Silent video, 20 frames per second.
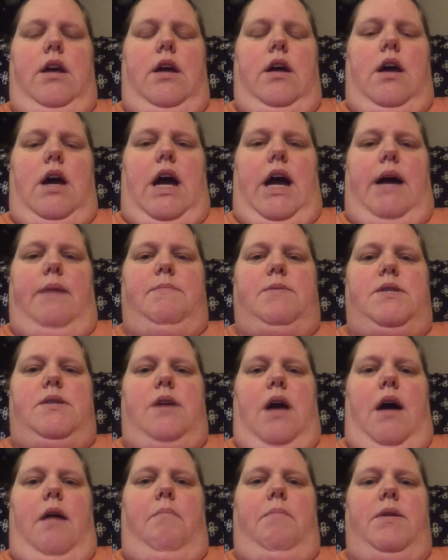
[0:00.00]

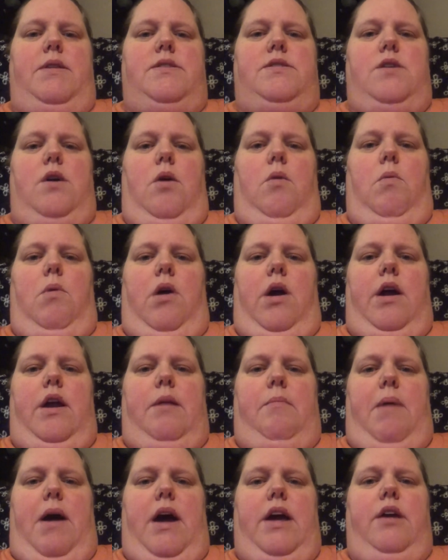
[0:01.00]
I've been so worried
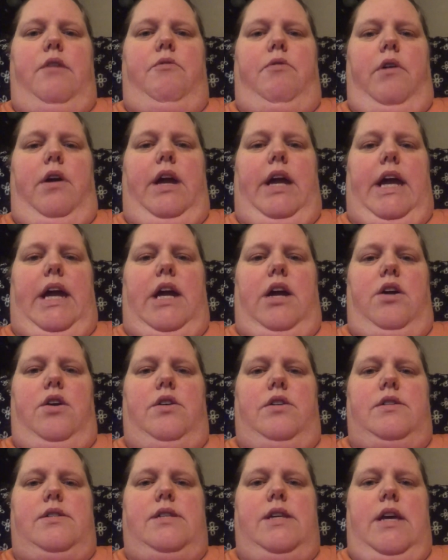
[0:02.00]
about you for
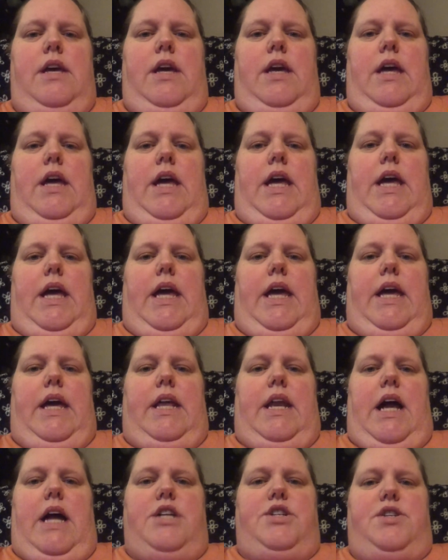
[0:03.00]
years,
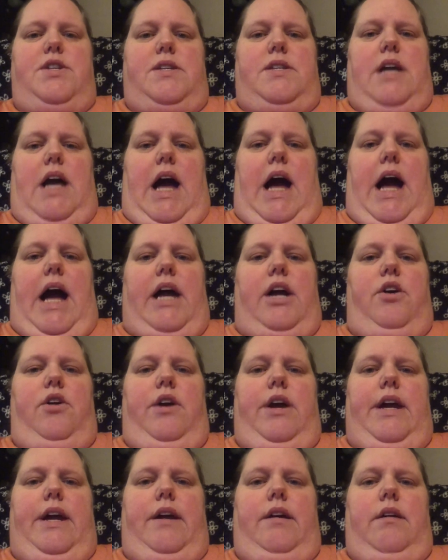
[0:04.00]
and I
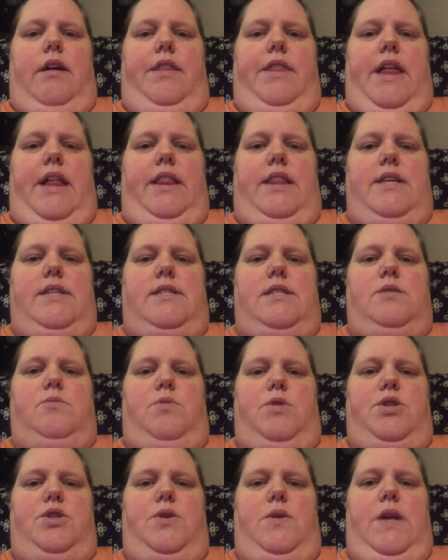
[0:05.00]
agree. I think this is
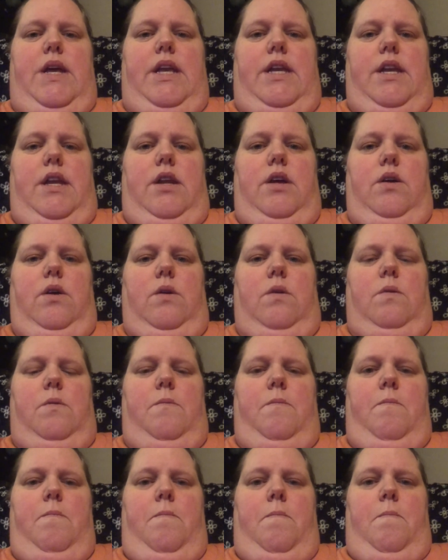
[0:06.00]
what you need to do.
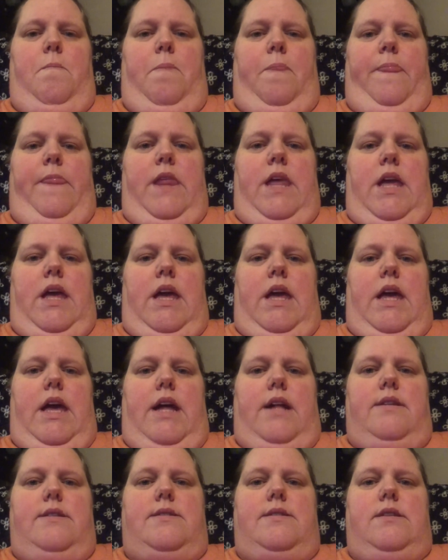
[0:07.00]

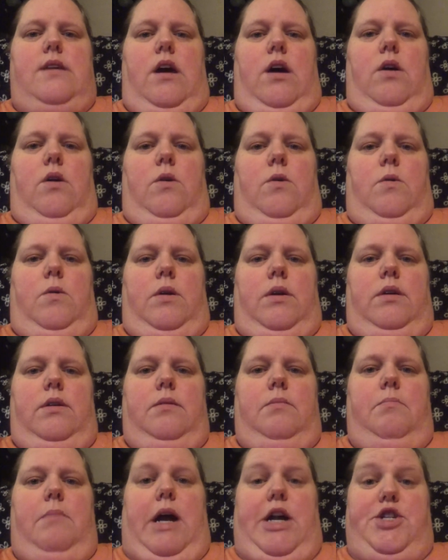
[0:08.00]
And so
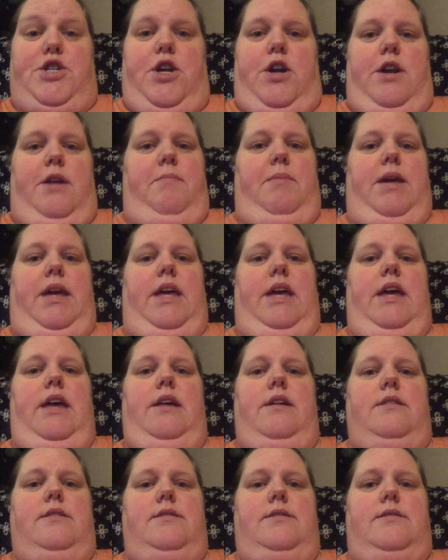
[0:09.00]
my journey
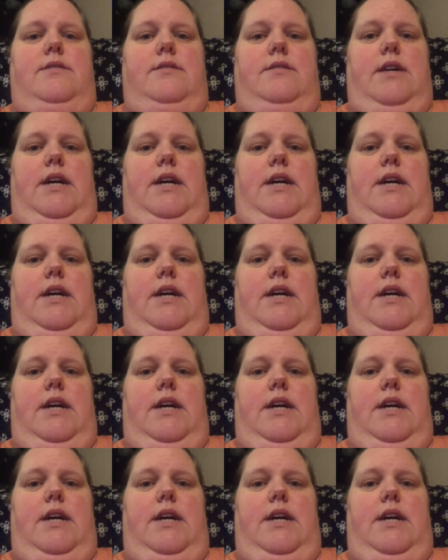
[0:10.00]
begins.